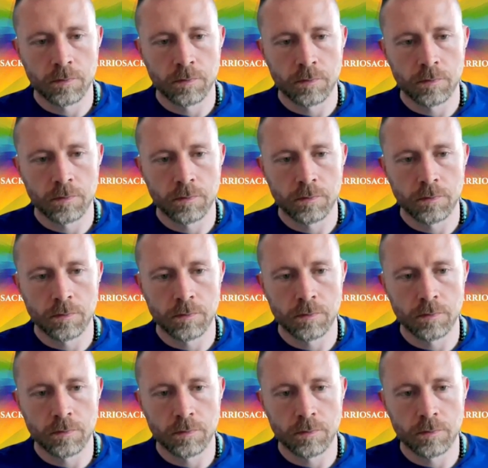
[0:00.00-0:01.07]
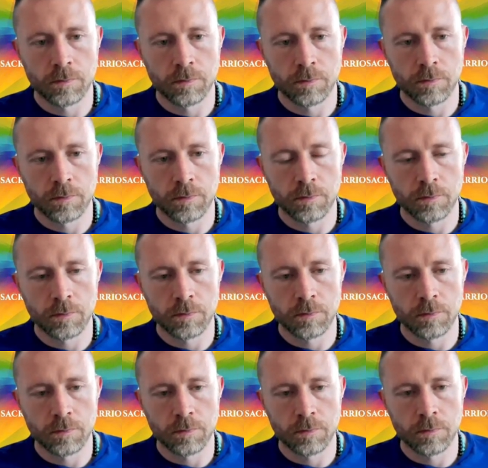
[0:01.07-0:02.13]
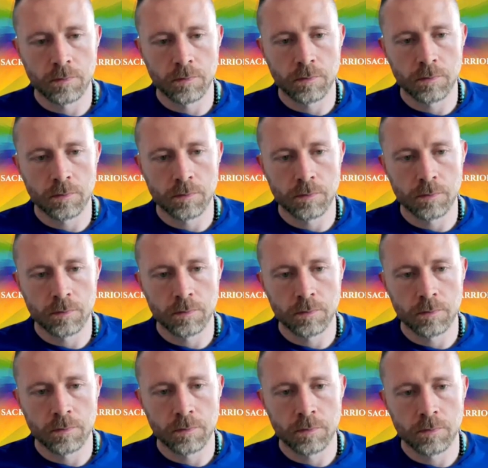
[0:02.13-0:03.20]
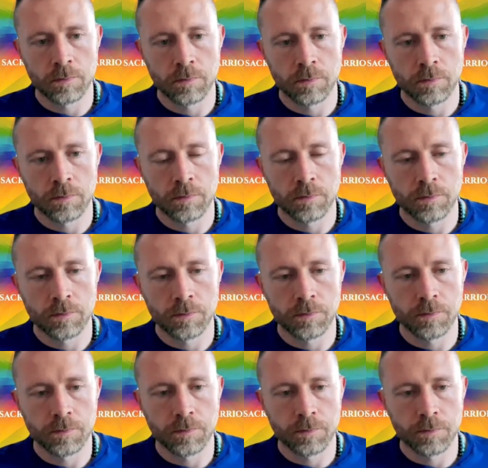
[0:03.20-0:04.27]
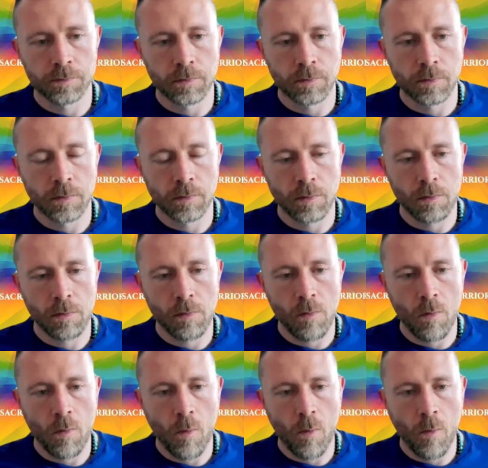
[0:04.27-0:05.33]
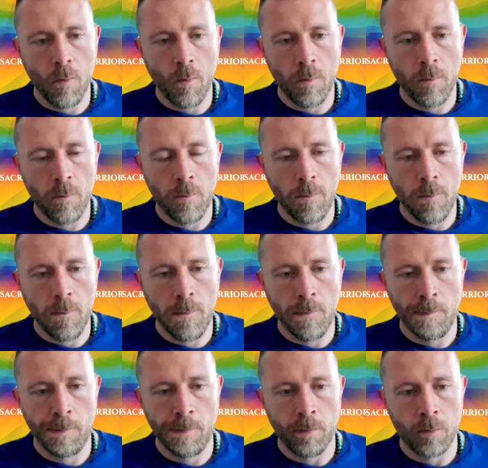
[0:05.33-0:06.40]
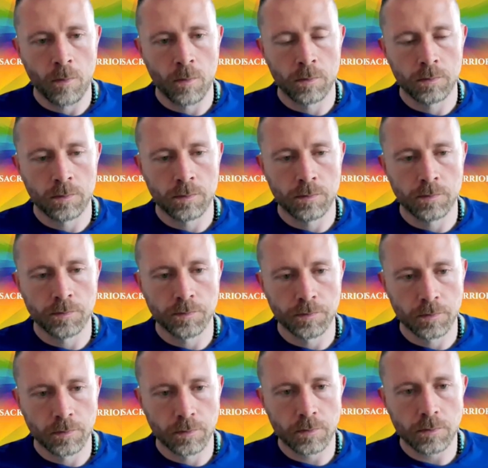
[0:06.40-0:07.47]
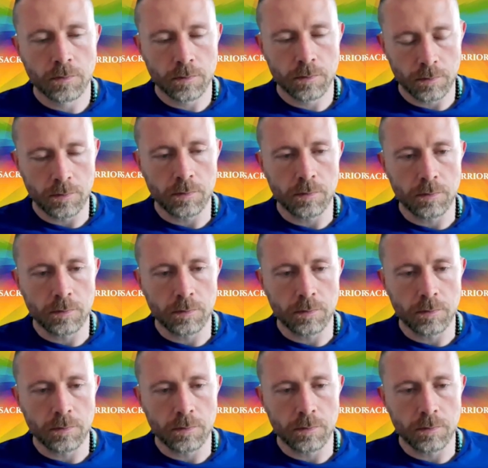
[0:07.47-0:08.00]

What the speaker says: The person shown says nothing.